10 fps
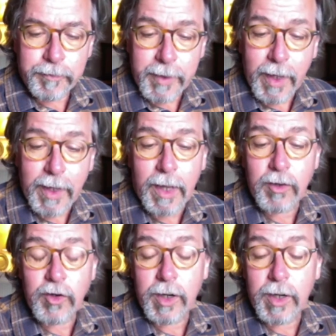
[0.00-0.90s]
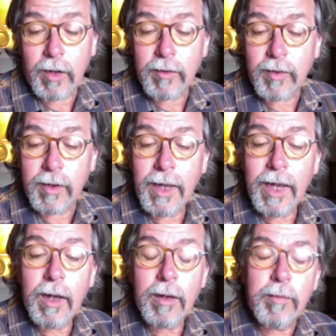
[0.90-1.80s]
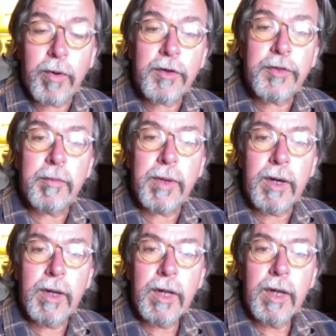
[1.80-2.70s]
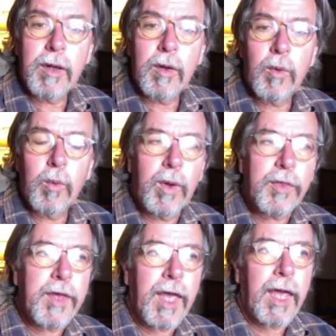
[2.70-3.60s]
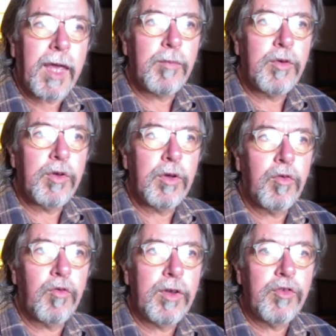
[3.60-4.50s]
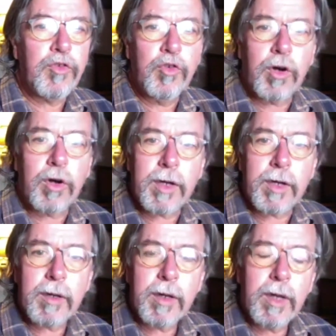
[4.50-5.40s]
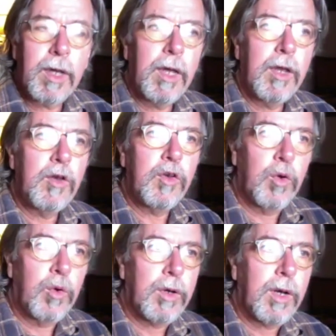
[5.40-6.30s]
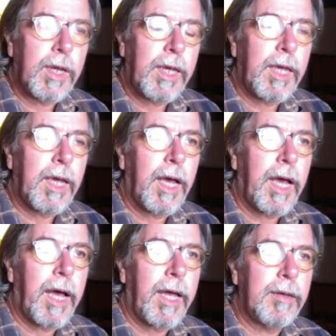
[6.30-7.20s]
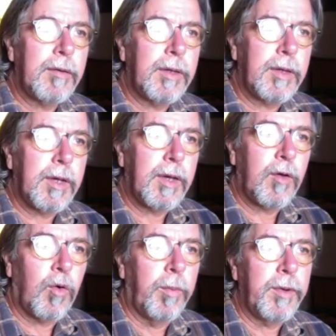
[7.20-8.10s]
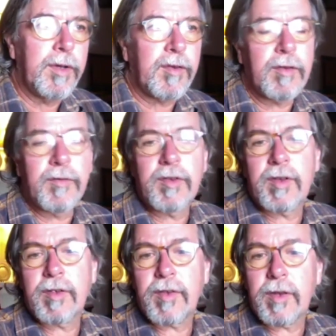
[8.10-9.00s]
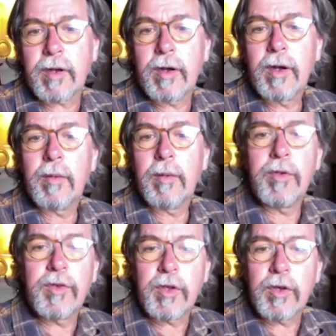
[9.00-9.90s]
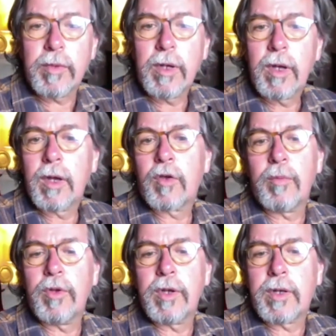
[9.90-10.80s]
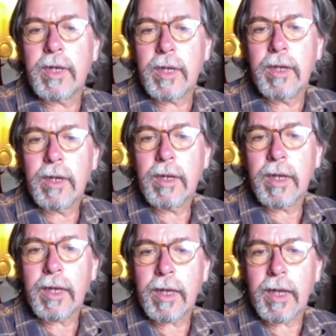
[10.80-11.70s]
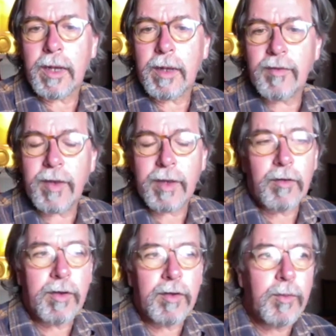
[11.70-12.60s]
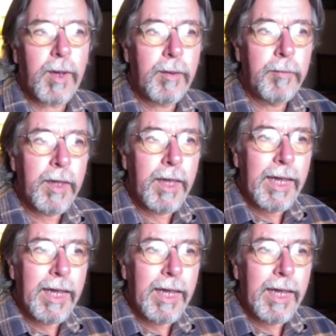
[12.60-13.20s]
Kincardineshire Council, bought the mill with the aim to restore it totally and open it as a visitor center, museum, community center as well.